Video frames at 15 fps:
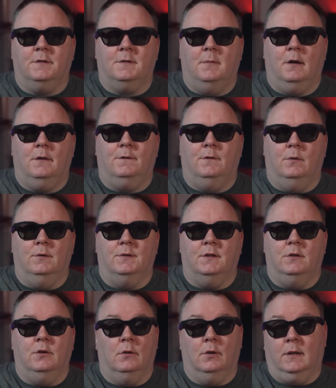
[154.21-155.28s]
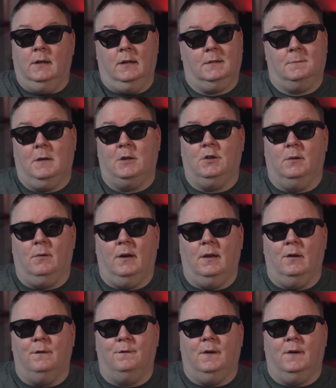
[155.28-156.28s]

of smartphones and you're looking especially right now at